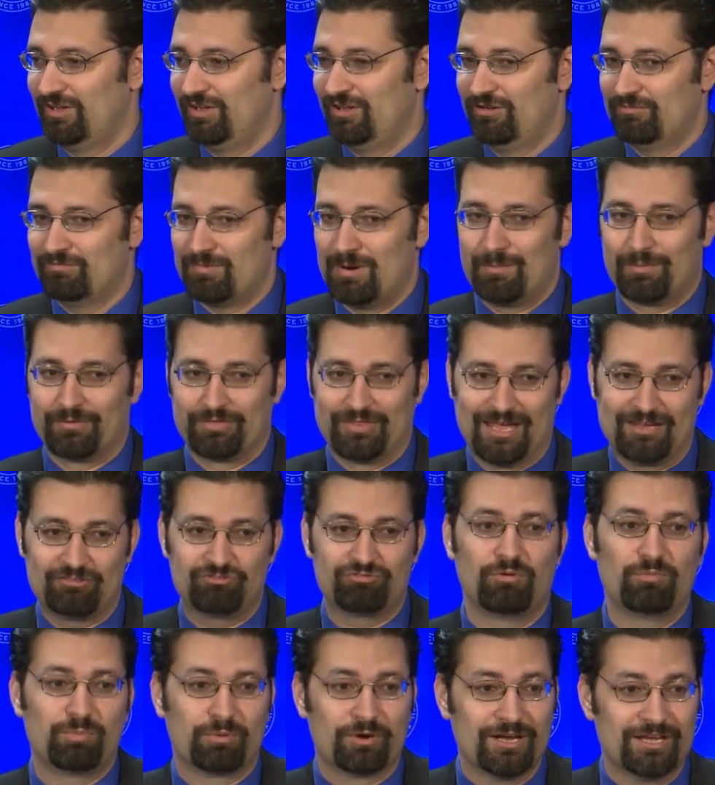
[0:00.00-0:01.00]
Remember, that's
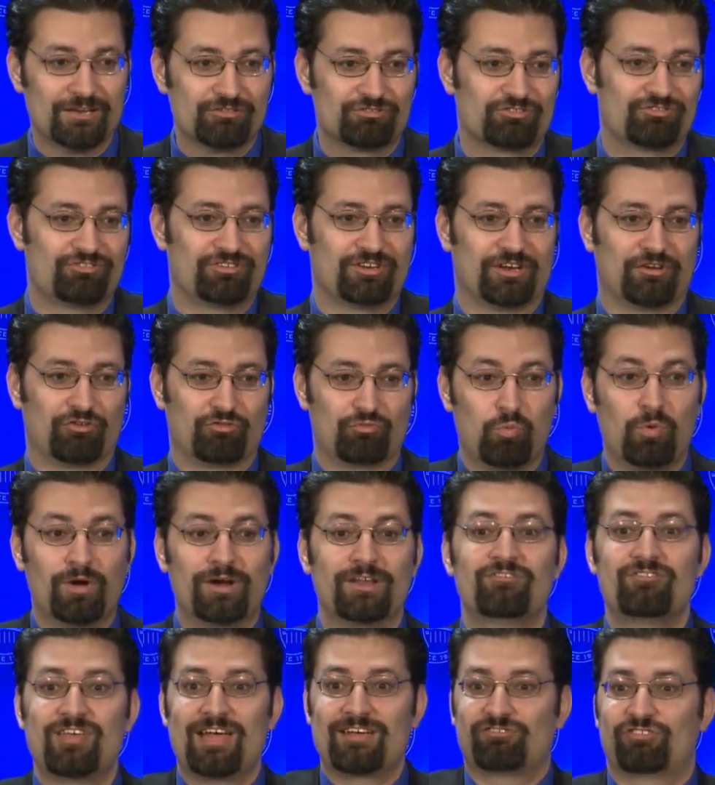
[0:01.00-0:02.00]
what we're interested in, is what
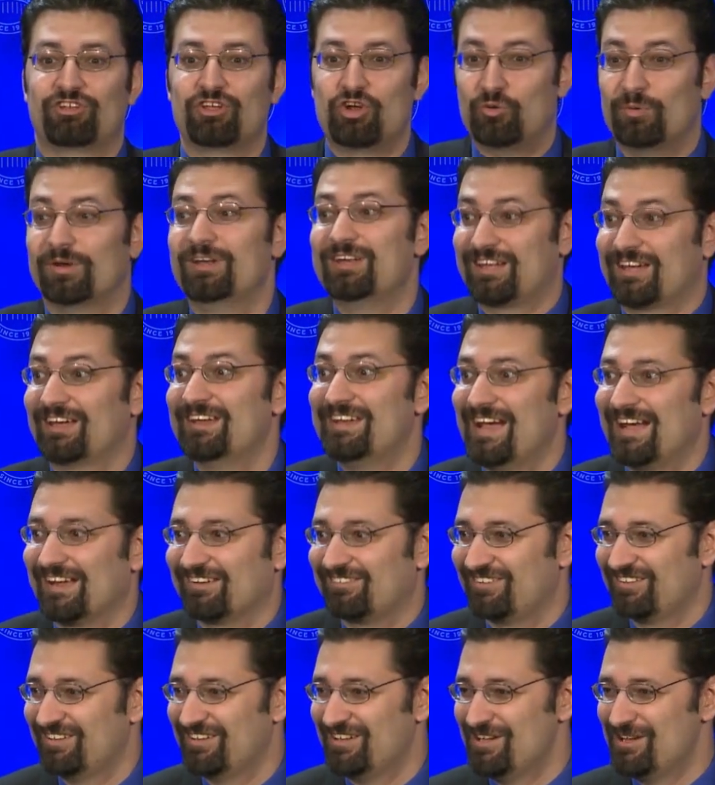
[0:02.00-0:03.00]
is actually going to connect
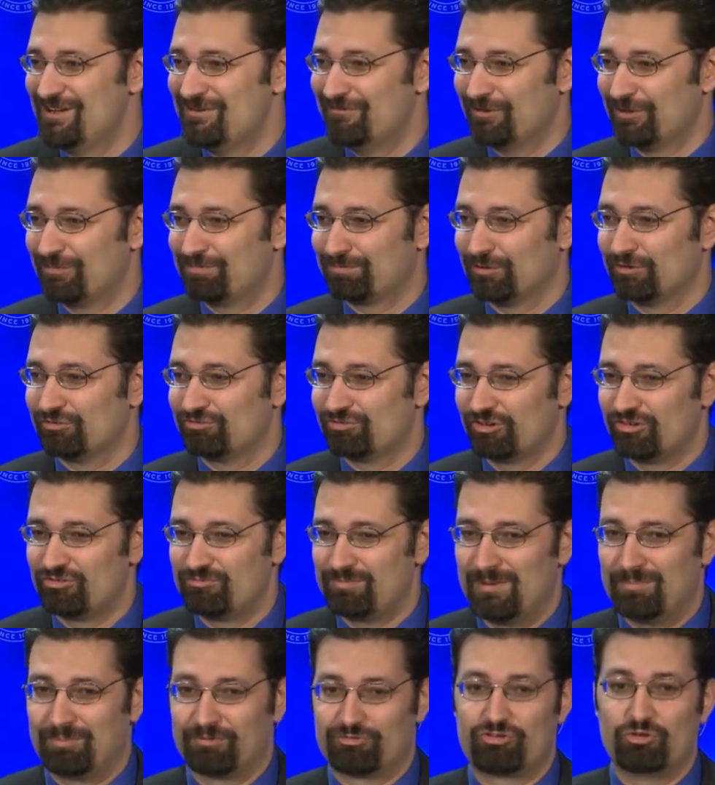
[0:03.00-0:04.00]
with pro-choice
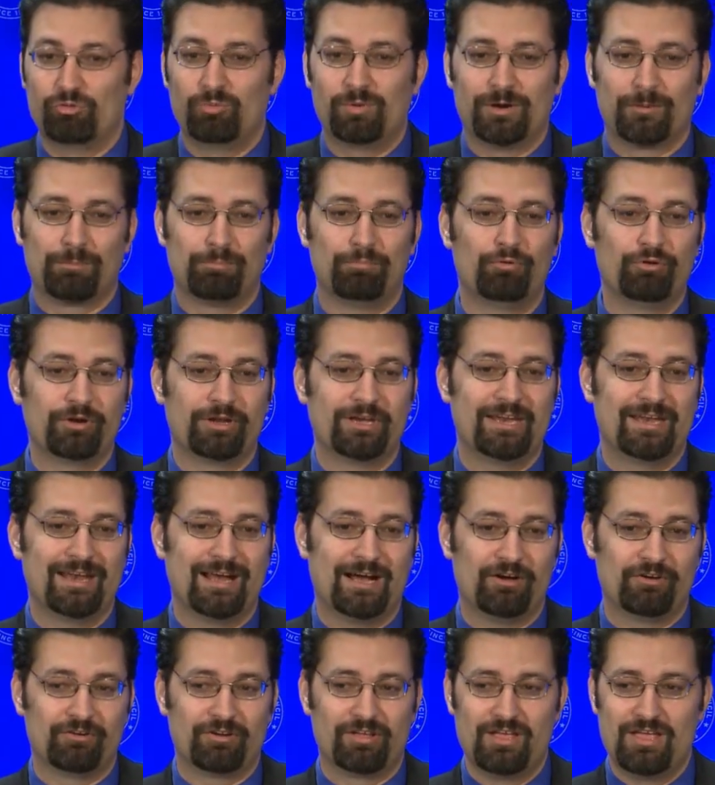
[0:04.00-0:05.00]
people. So we are pointing
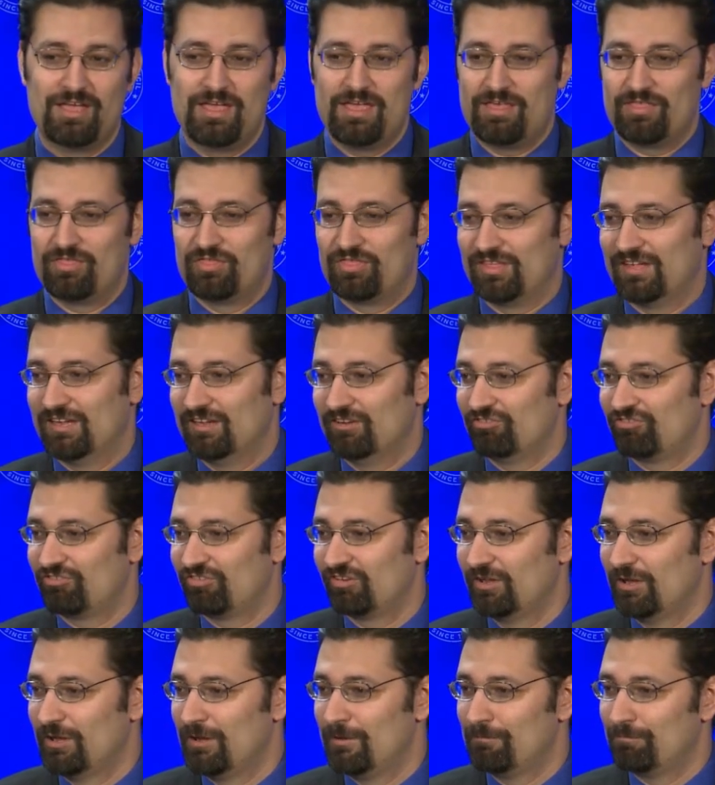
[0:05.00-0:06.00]
out these
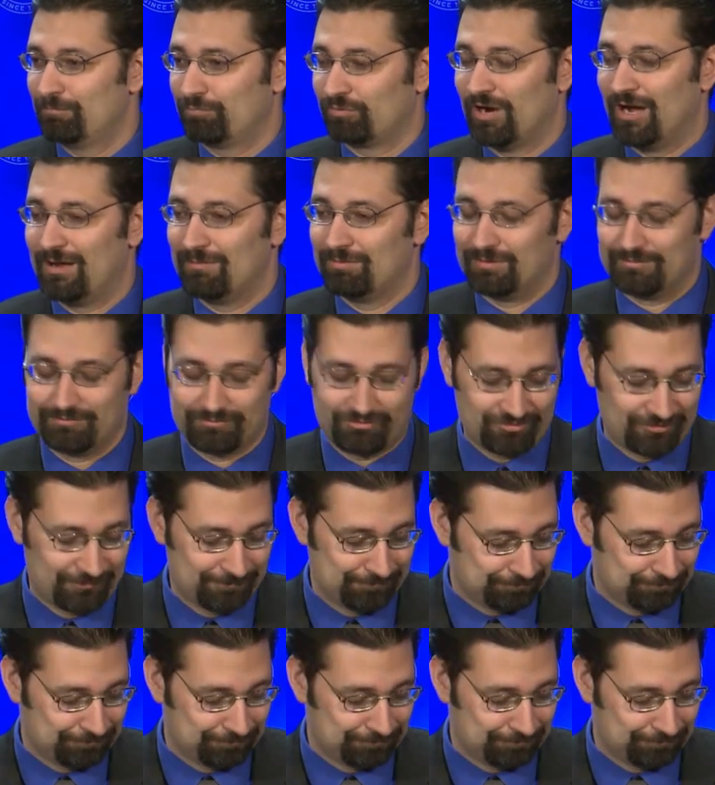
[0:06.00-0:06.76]
problems.